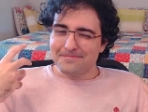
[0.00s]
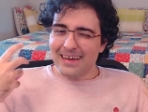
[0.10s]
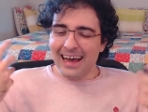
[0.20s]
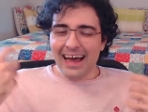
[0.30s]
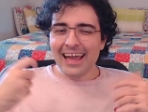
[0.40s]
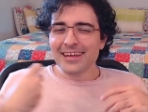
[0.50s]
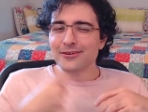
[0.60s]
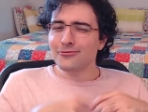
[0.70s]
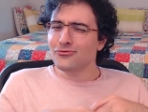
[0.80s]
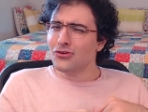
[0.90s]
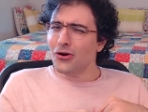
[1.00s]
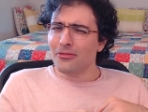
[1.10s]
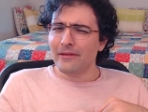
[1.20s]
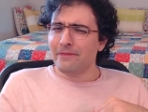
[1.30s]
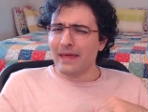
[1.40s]
I don't know
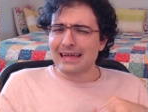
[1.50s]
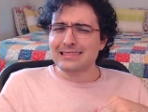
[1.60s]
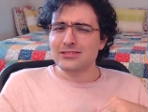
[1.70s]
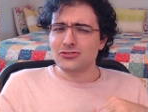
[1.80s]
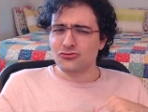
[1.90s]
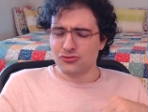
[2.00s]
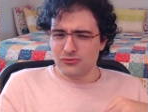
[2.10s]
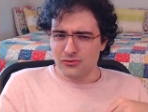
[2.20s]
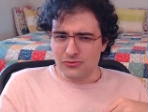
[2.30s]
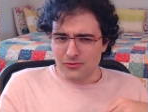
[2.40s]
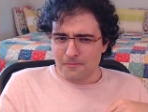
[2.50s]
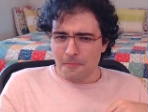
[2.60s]
that that's true.